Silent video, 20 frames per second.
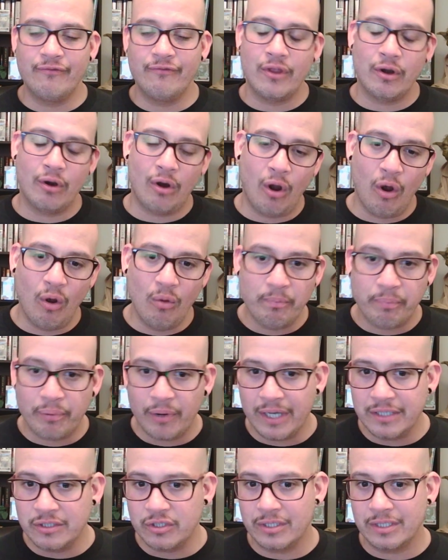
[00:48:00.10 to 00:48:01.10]
their own
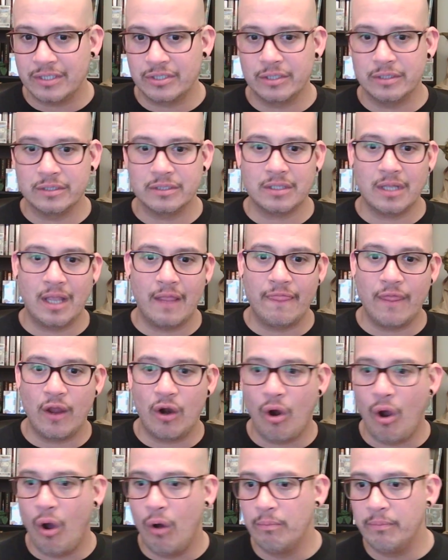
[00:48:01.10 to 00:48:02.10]
prejudices and their
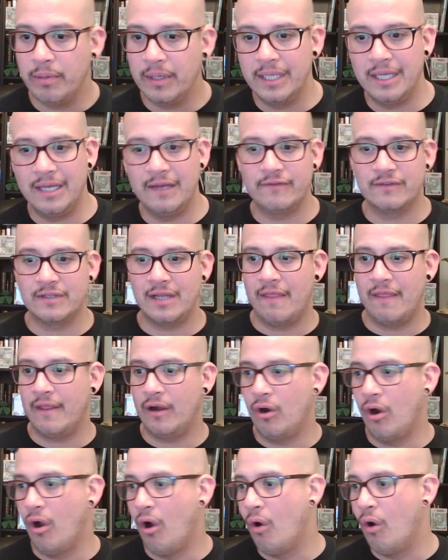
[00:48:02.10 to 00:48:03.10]
own beliefs and
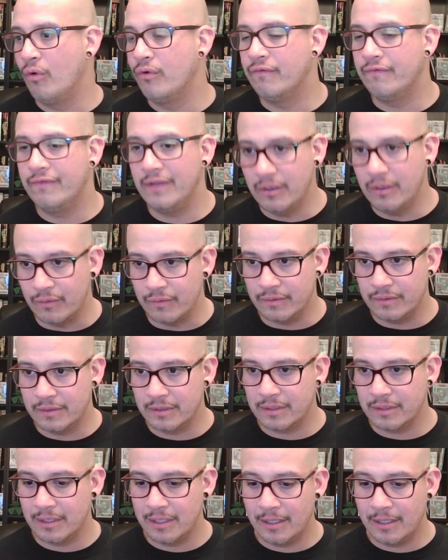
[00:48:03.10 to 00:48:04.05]
their own views.